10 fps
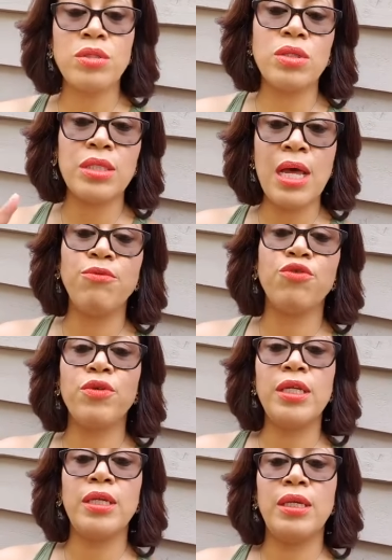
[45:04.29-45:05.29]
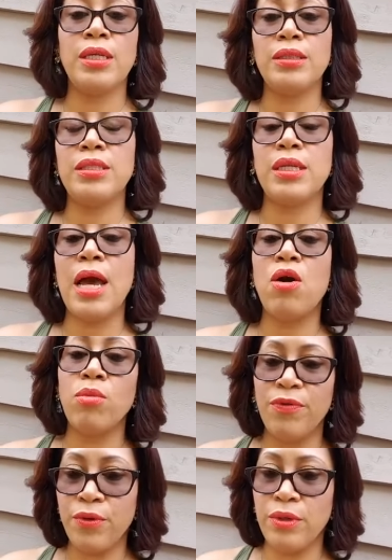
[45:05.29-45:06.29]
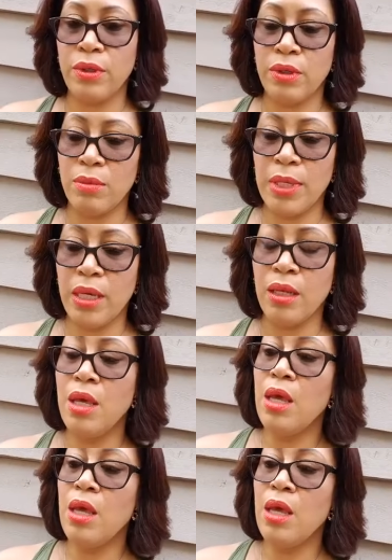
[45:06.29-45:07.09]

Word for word: So stop drinking at least an hour before you're going to go to bed.